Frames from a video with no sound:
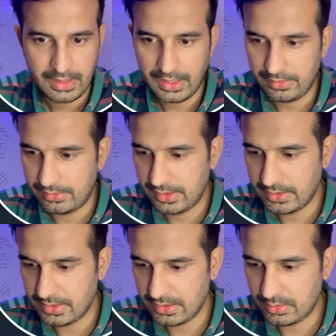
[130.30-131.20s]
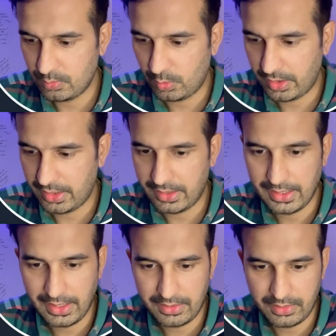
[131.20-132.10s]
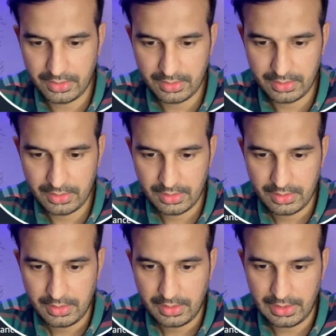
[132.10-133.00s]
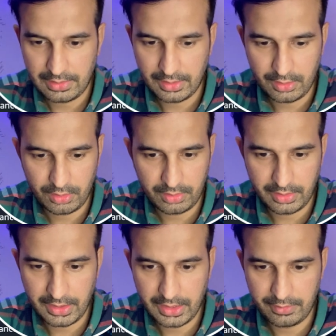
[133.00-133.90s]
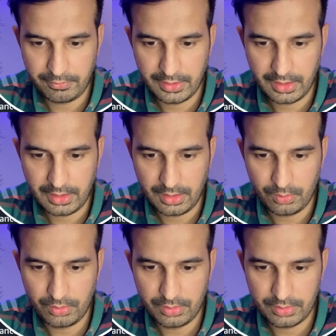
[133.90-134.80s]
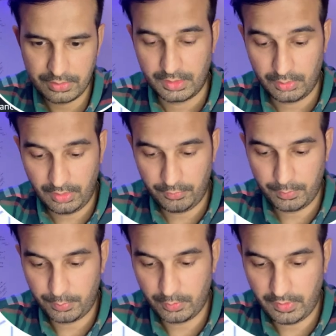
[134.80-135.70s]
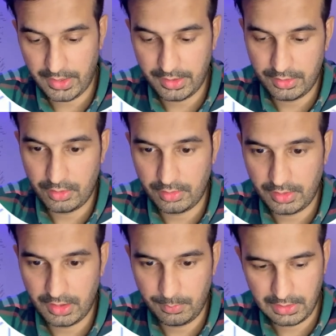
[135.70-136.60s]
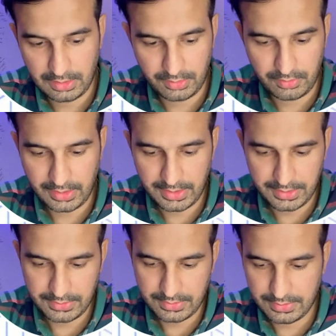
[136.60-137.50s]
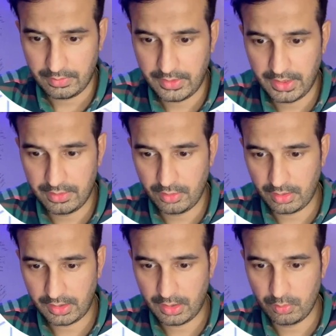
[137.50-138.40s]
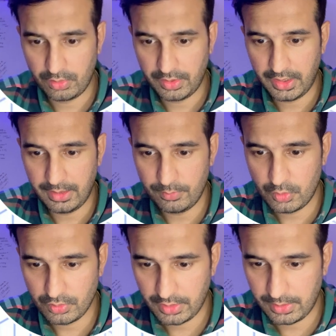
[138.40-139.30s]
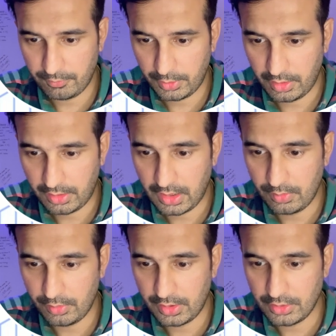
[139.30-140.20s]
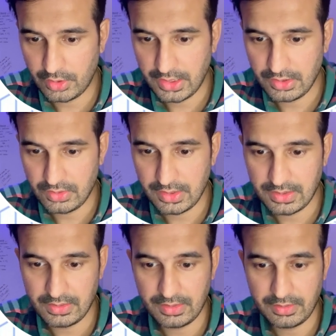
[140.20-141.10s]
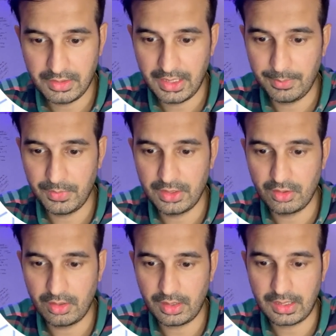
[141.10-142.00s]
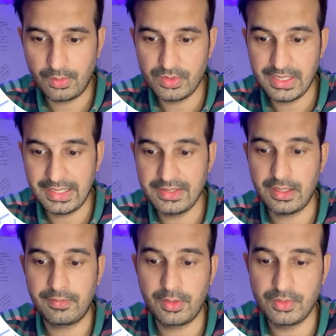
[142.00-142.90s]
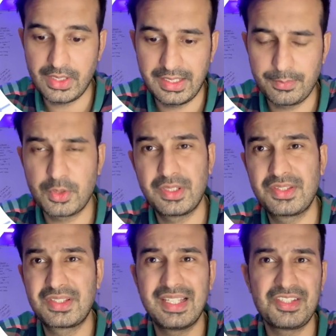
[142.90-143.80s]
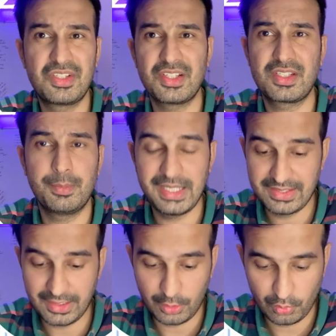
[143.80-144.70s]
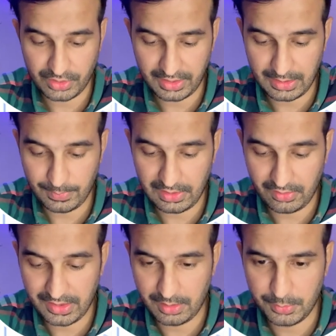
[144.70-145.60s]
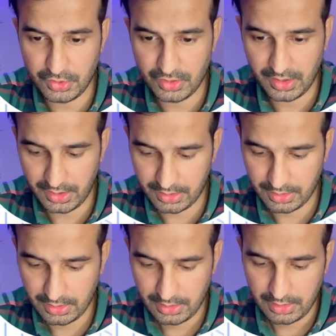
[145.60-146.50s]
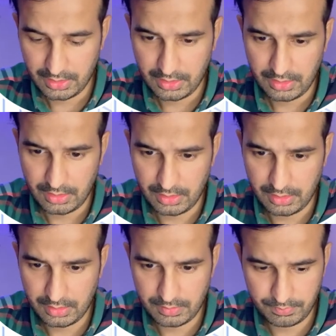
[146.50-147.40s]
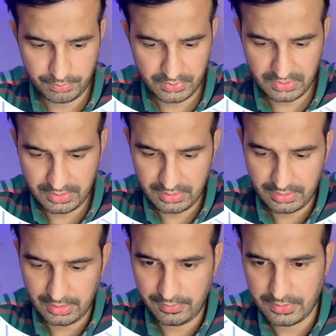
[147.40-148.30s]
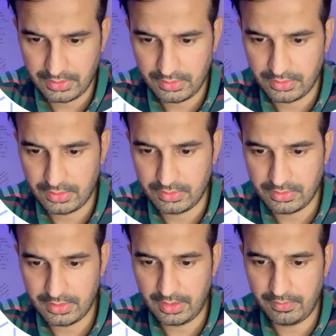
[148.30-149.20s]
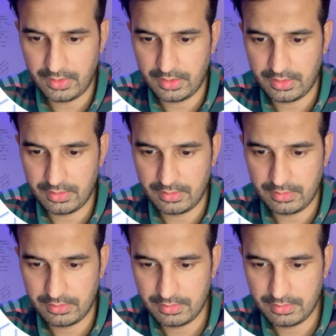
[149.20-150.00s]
And this is what I get. I'll click on create free account. You have to provide your email address, send your account name, choose a name for your account. You can change this name in your account settings after you sign up. So this is just a basic username. I'll write Abhishek uh, 7007.